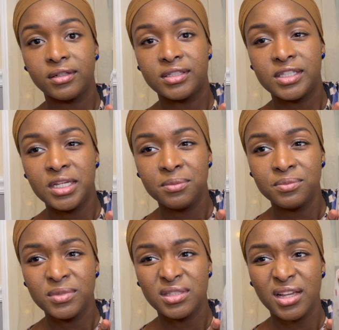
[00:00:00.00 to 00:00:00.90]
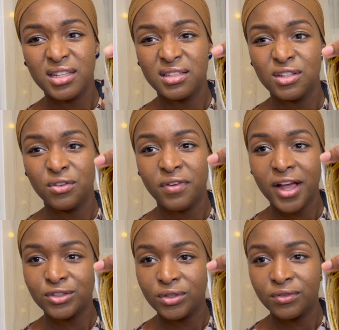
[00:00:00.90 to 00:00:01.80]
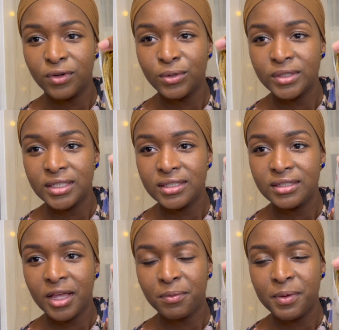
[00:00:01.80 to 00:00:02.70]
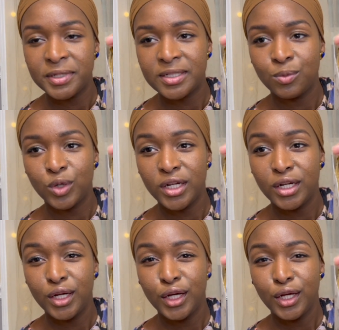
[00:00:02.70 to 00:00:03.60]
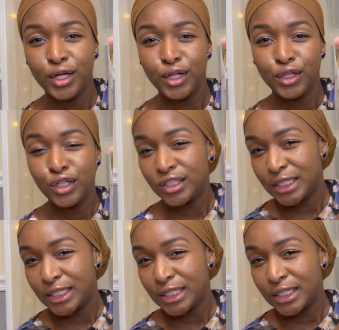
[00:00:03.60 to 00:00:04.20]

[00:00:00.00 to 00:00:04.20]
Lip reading: It seems like it's still factory folded, like maybe someone looked